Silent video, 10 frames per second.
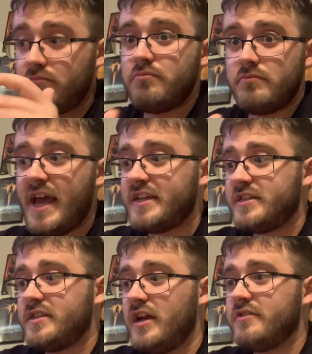
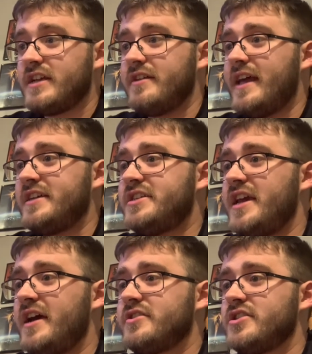next was out next
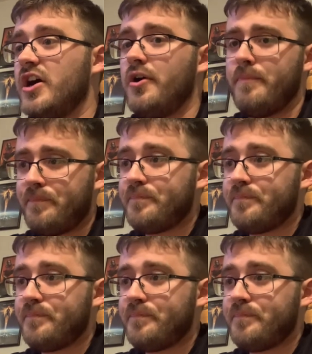year. So